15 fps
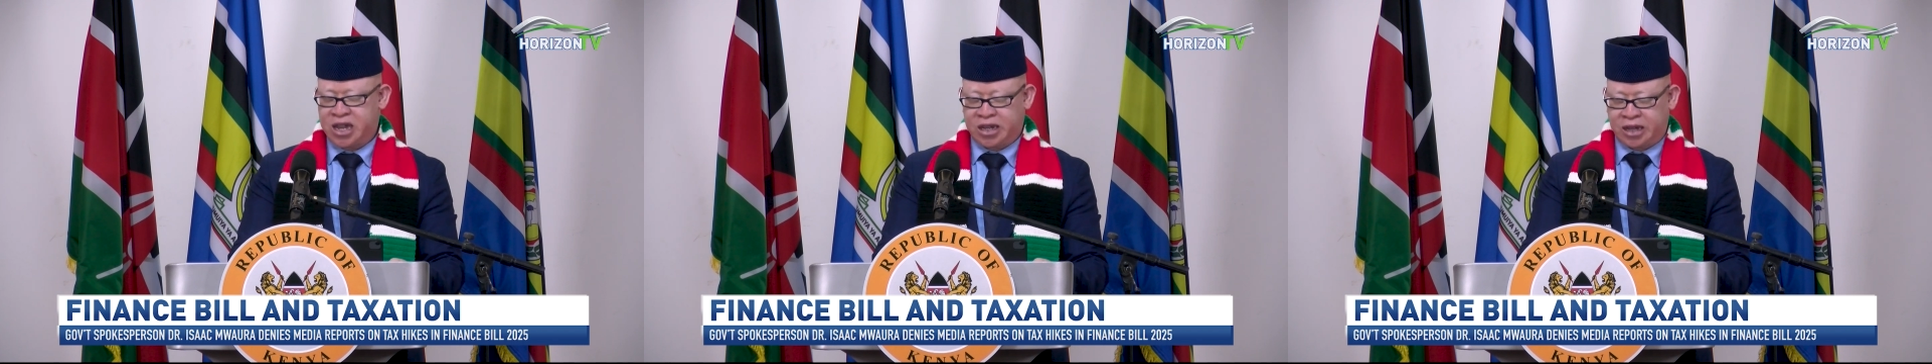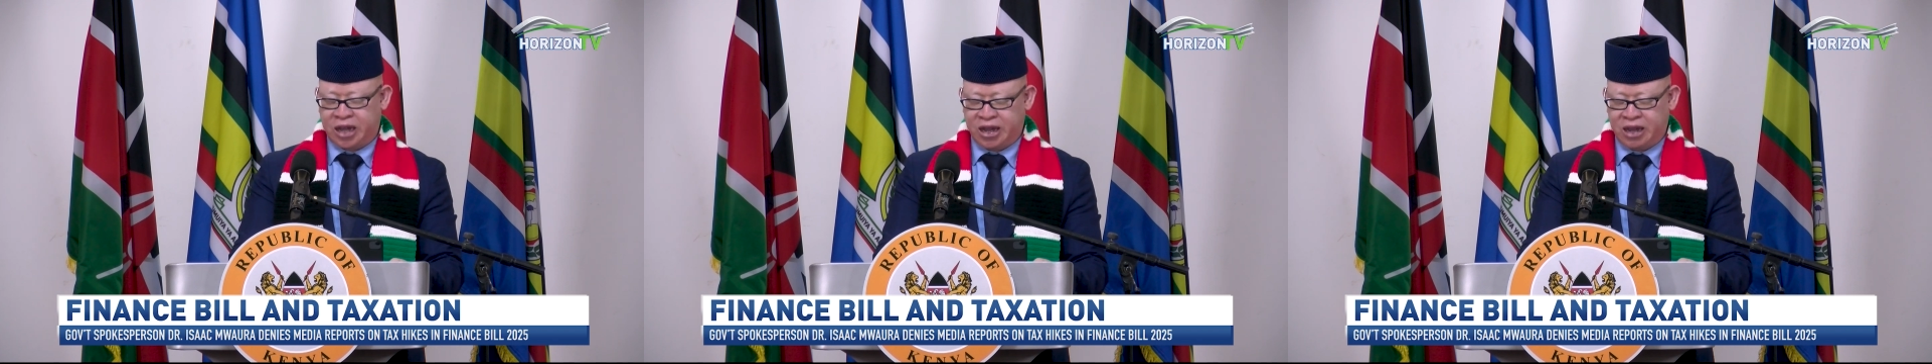
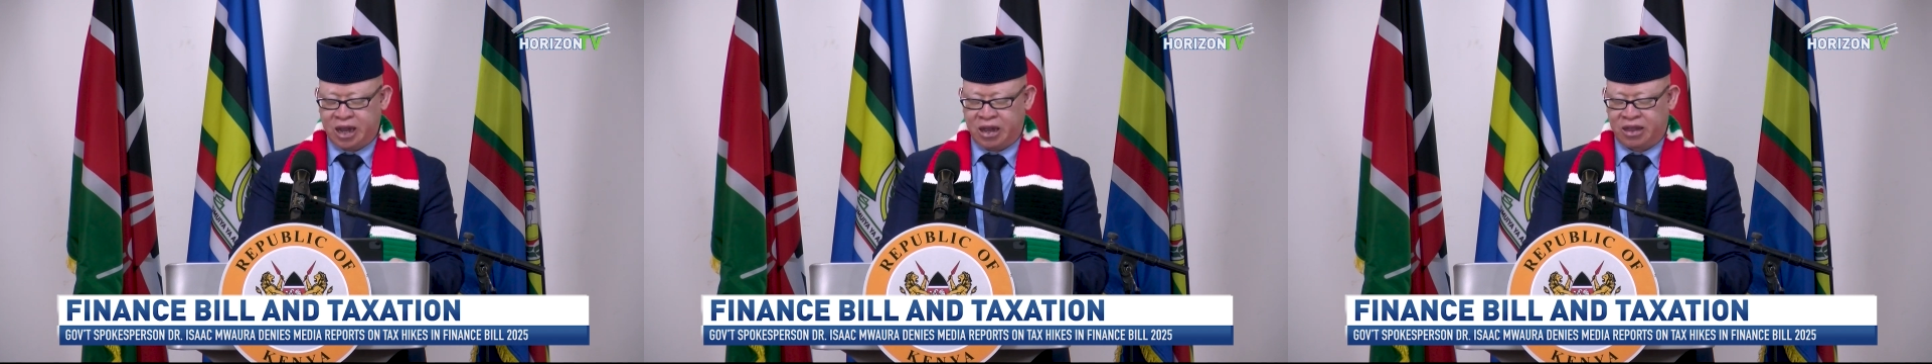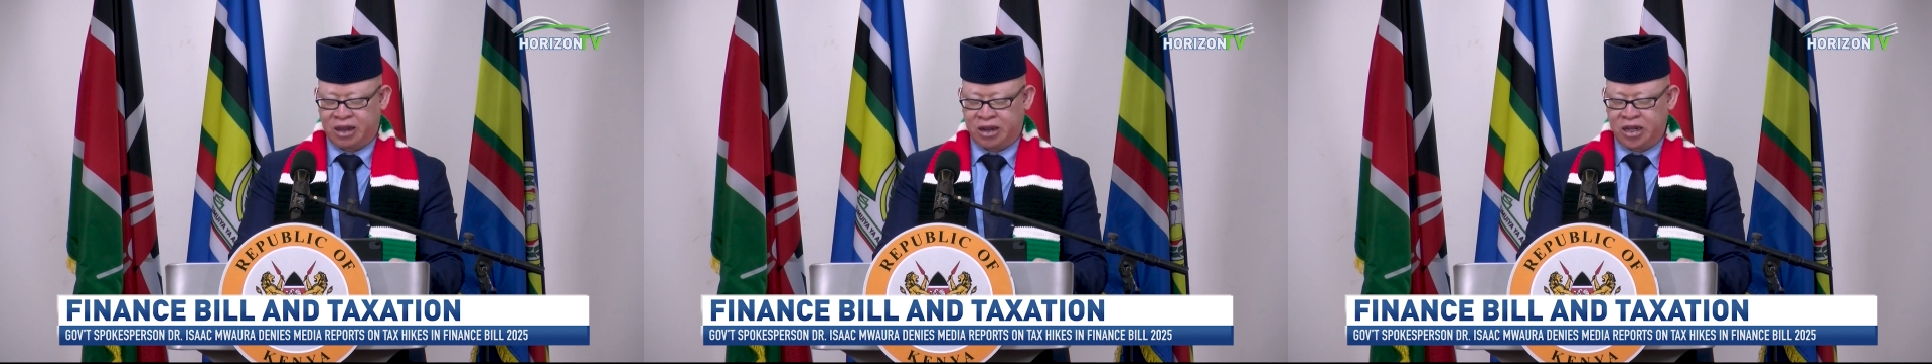
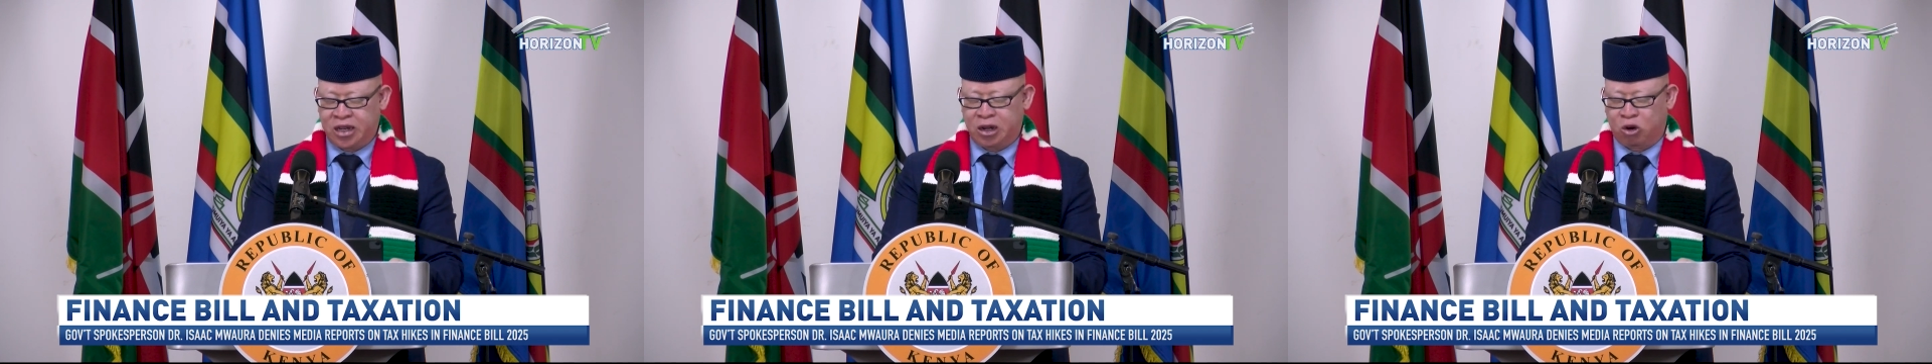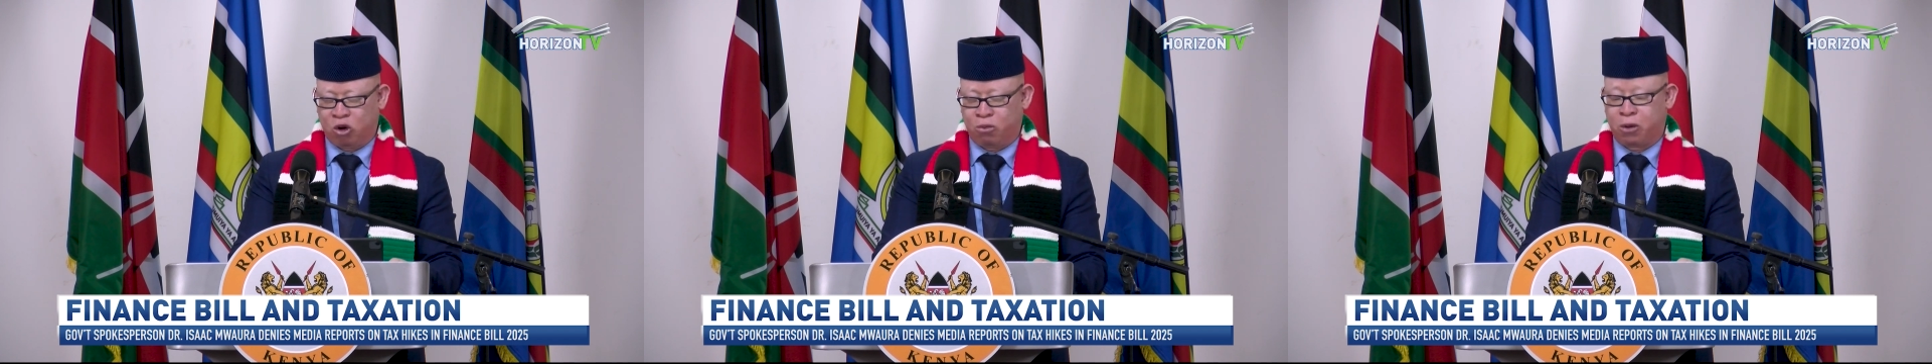Kenya the
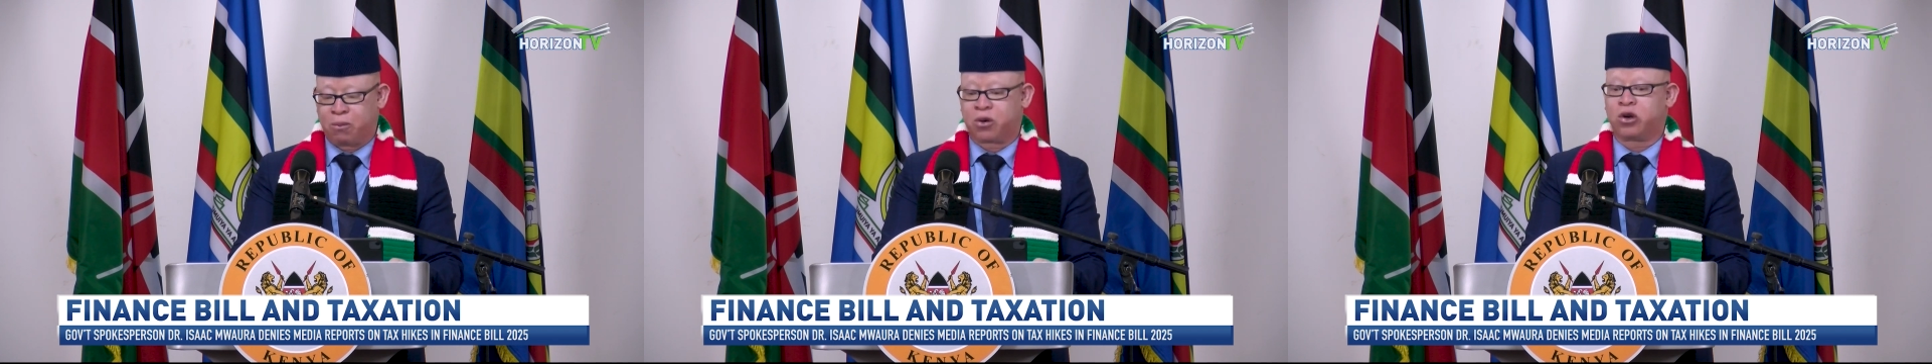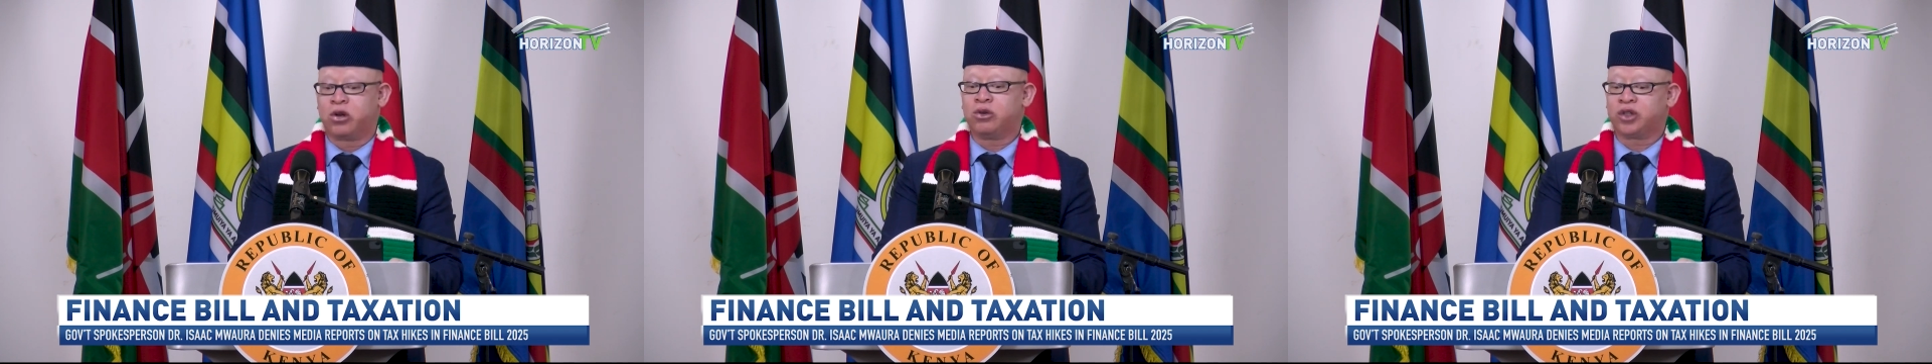leading global
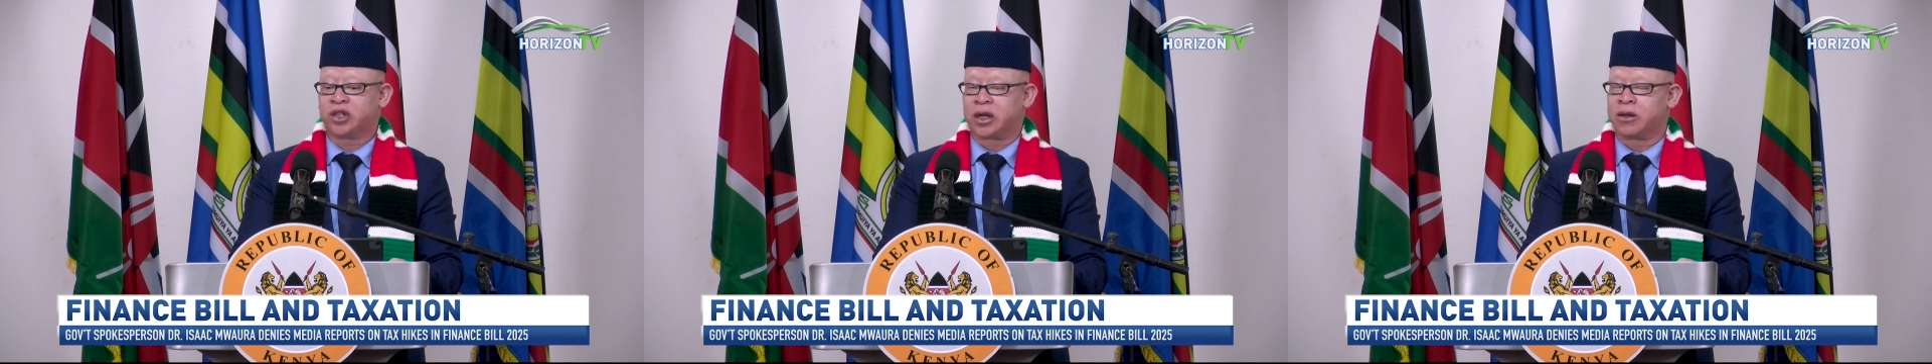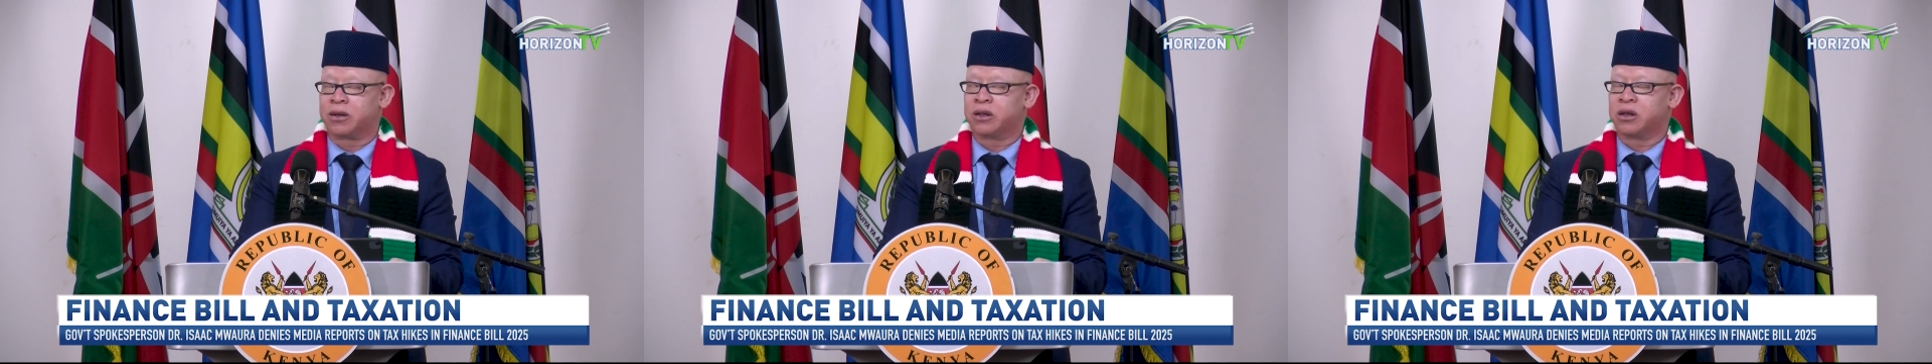producer.